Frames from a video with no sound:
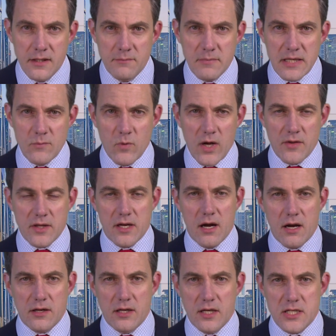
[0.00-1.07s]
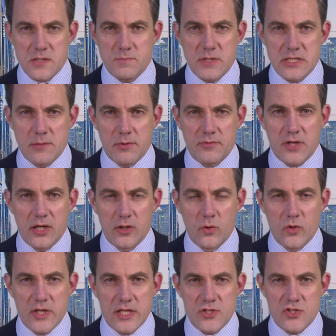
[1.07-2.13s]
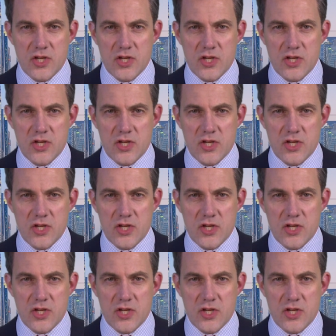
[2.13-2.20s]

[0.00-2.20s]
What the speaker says: Meanwhile, the Cardinal Archbishop of Cologne in